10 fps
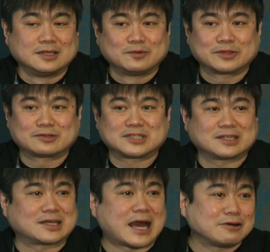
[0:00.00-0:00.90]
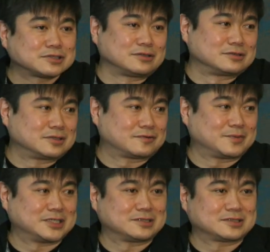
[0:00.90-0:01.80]
Well, they're selling household
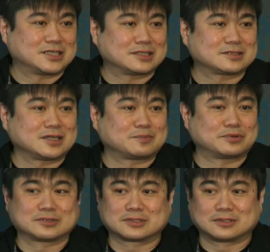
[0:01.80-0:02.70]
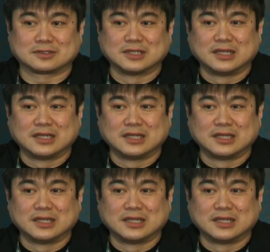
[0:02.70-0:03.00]
information, saying it's not personal.